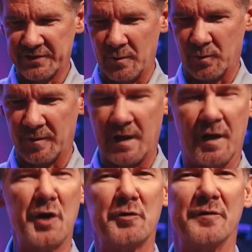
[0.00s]
were
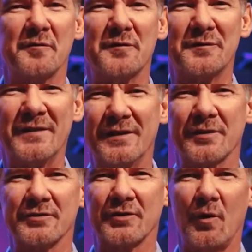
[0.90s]
150
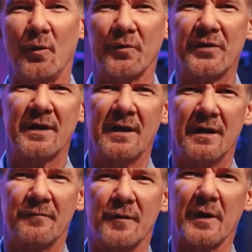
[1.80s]
years old
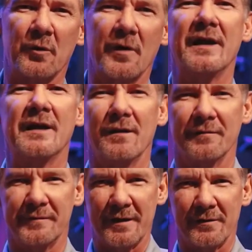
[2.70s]
from a grain
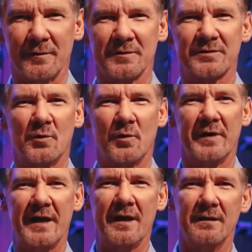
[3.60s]
elevator that was torn
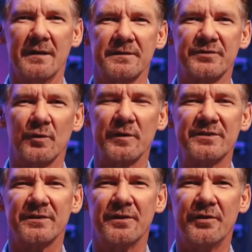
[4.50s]
down, and so we
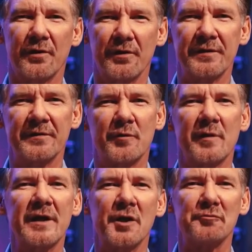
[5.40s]
secured
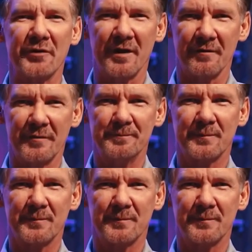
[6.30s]
300 of them,